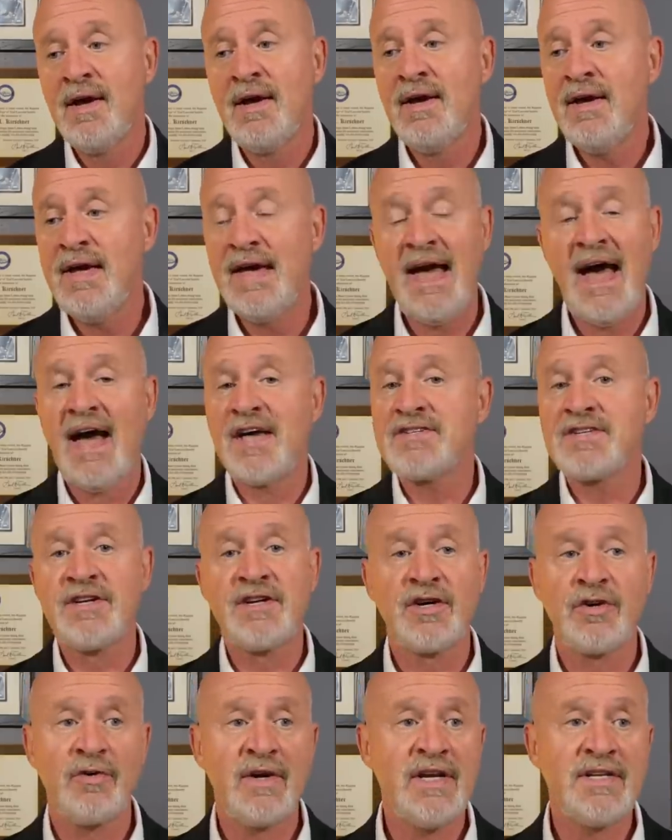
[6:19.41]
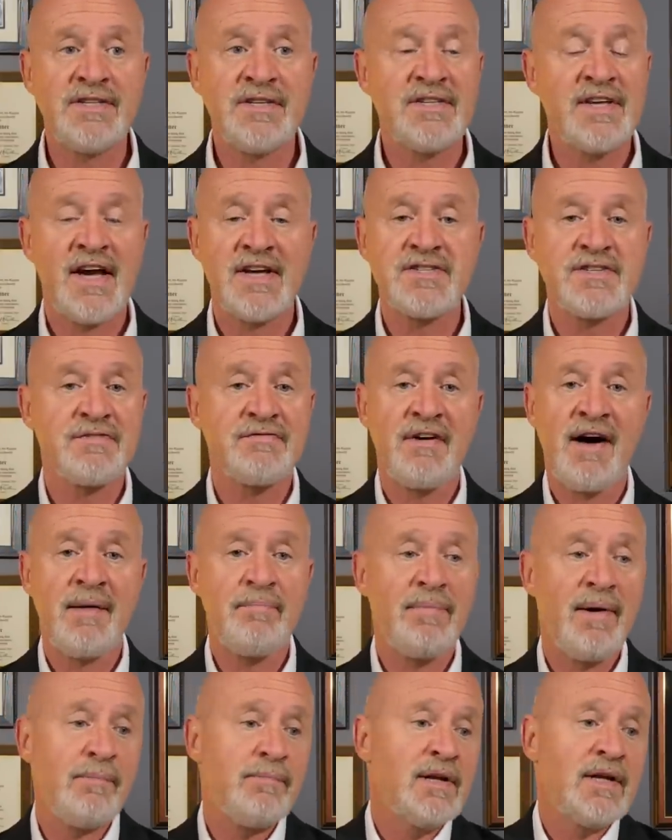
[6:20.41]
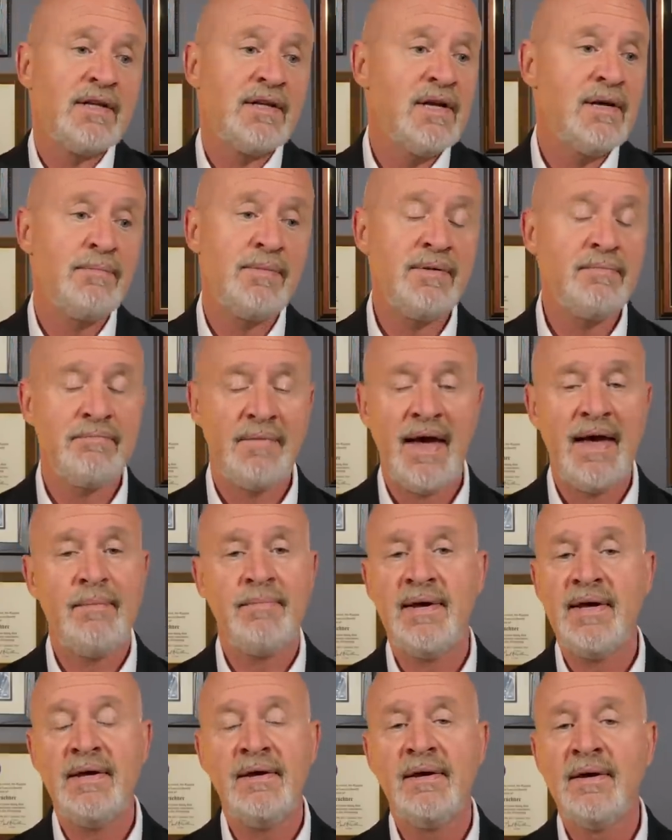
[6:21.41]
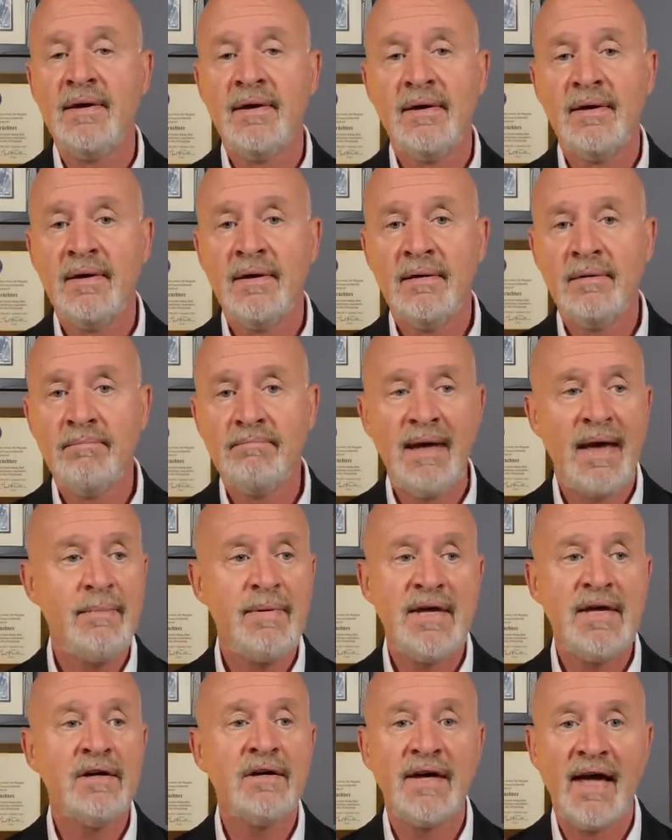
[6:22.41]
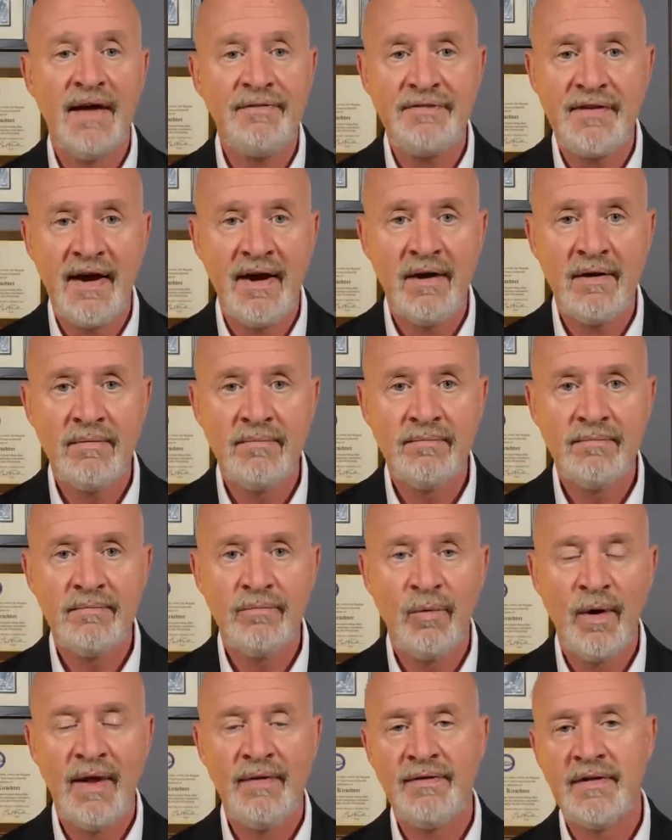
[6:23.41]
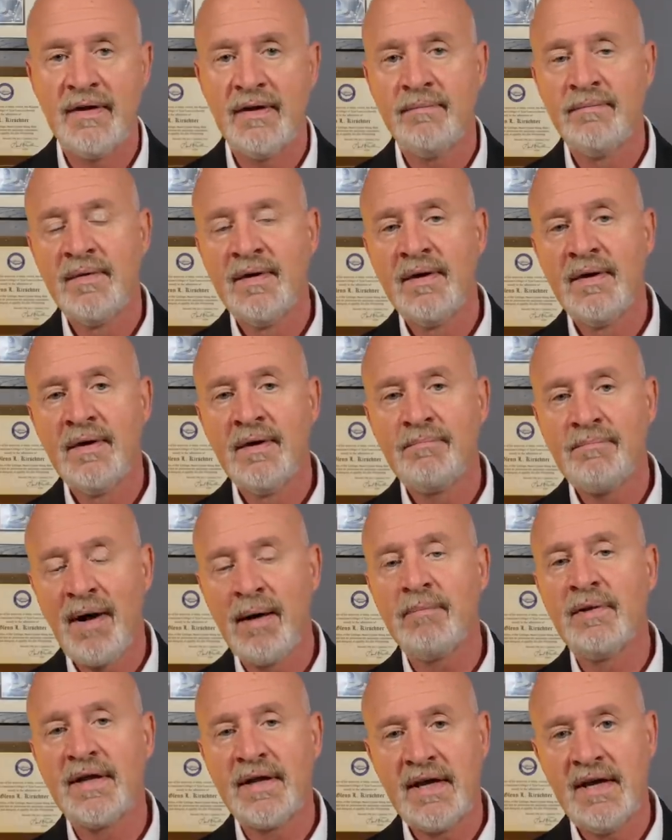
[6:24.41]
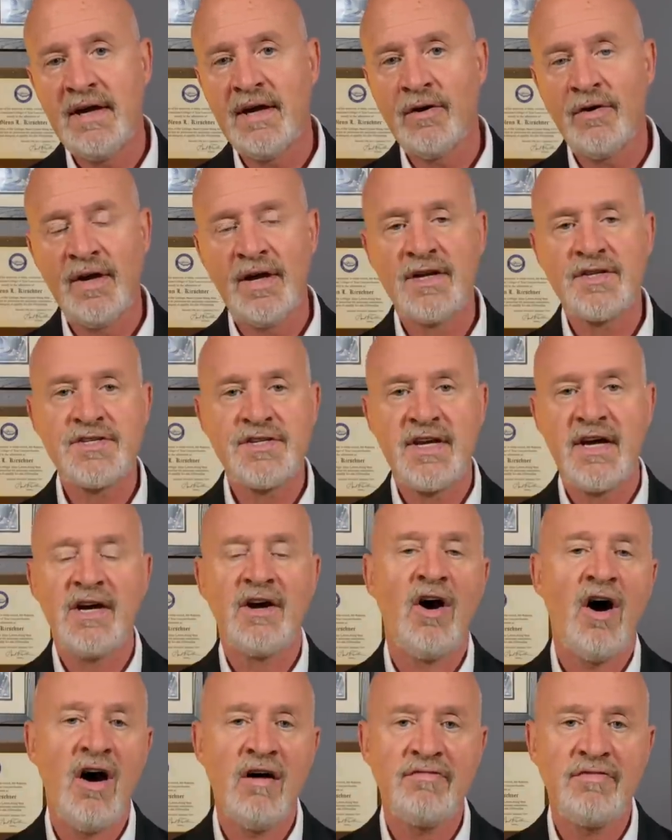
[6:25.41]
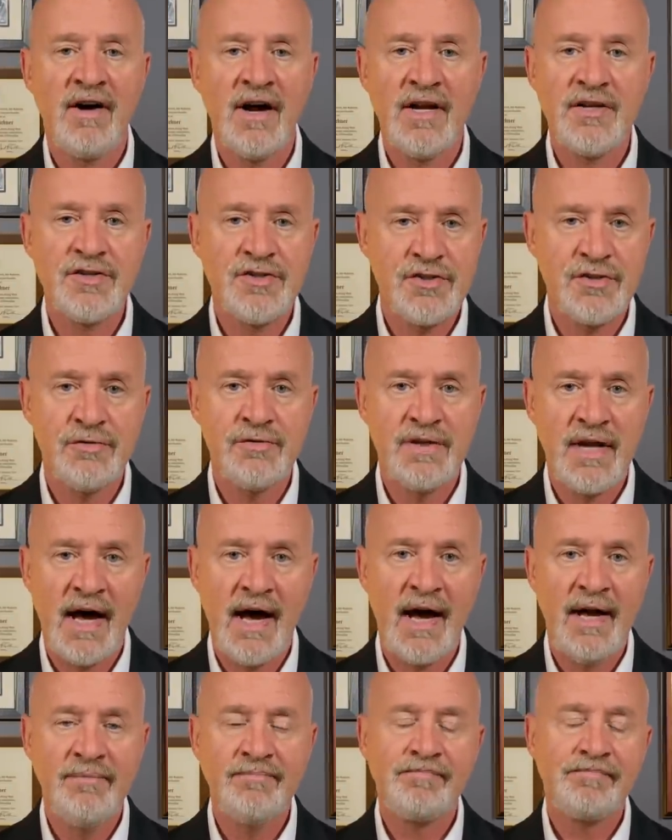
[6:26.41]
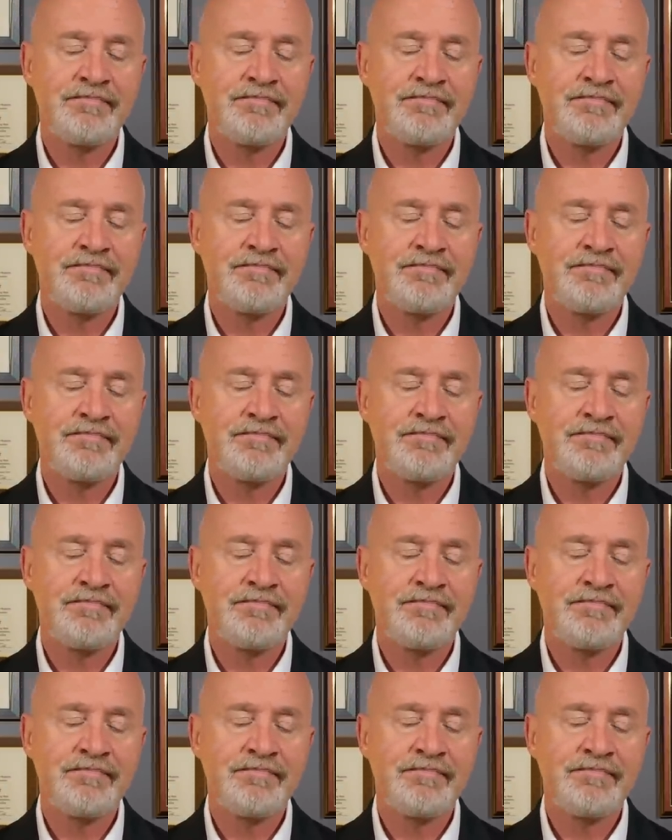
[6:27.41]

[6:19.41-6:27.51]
He hasn't agreed to testify publicly, but maybe he'll get there when the public hearings kick off on June 9.